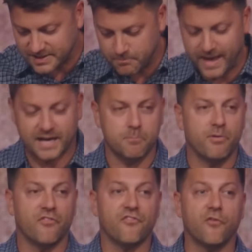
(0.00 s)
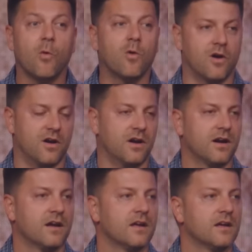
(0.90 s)
to make before
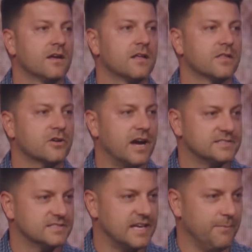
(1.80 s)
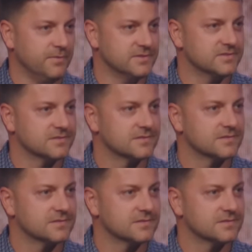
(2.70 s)
the crisis happens.